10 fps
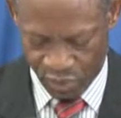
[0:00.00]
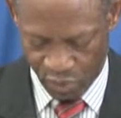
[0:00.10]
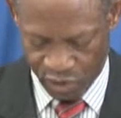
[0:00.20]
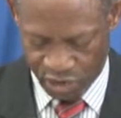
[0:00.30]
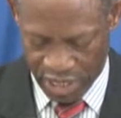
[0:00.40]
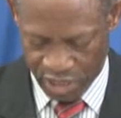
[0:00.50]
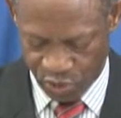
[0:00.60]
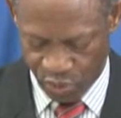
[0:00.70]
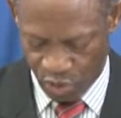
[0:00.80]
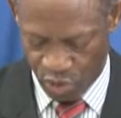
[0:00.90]
which,
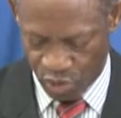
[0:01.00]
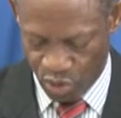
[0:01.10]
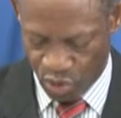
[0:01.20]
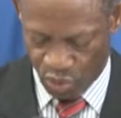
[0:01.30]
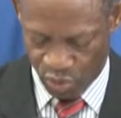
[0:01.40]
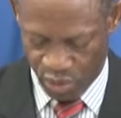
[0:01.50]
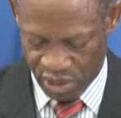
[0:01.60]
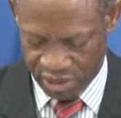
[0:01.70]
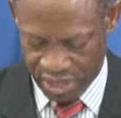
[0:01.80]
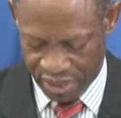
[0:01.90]
as we all know,
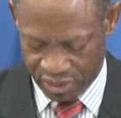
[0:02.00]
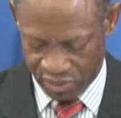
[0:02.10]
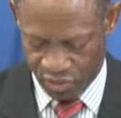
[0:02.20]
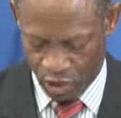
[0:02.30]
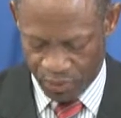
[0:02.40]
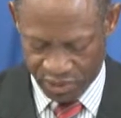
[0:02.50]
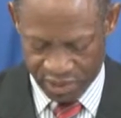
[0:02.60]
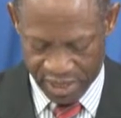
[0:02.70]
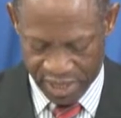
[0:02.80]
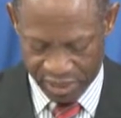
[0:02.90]
is at the
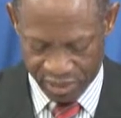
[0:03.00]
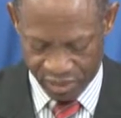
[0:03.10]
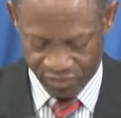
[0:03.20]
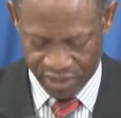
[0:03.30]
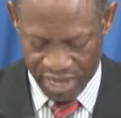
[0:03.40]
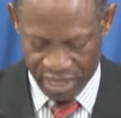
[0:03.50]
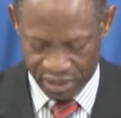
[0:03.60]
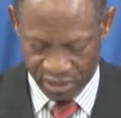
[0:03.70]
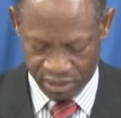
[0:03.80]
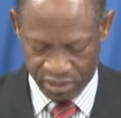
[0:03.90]
opposite end of the
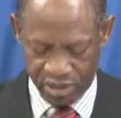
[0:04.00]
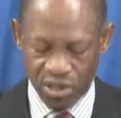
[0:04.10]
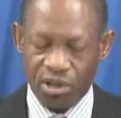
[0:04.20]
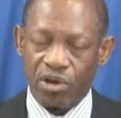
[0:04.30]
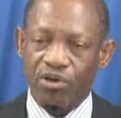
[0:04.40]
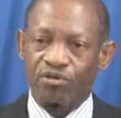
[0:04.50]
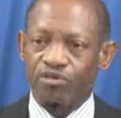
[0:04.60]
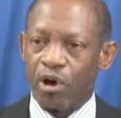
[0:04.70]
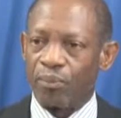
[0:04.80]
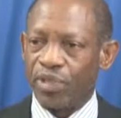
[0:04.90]
island
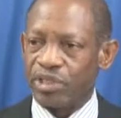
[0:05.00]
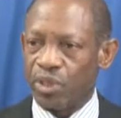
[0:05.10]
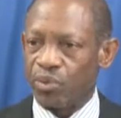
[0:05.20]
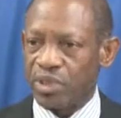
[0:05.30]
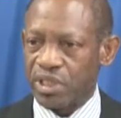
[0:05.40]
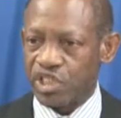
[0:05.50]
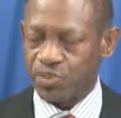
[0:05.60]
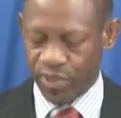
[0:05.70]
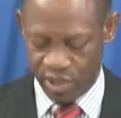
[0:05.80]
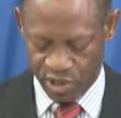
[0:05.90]
from the
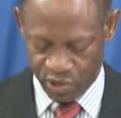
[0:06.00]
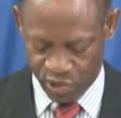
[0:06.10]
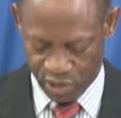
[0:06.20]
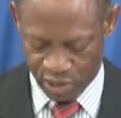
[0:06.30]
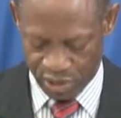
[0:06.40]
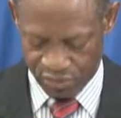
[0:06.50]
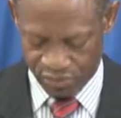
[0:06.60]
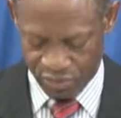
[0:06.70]
Southeast Peninsula.